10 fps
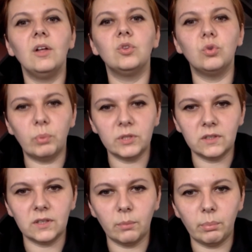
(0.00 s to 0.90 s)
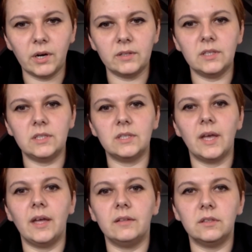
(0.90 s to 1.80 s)
to political parties
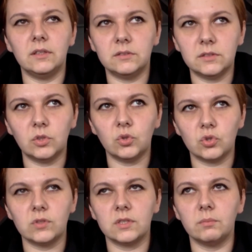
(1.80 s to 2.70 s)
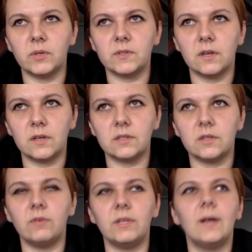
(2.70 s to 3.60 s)
and the institutions in Bosnia and
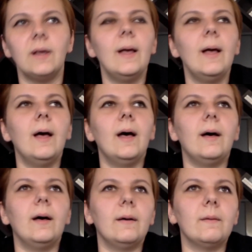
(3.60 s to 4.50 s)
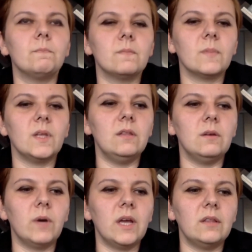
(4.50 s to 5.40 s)
Herzegovina, in a
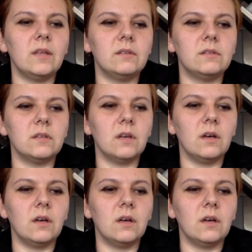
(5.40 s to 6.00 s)
way that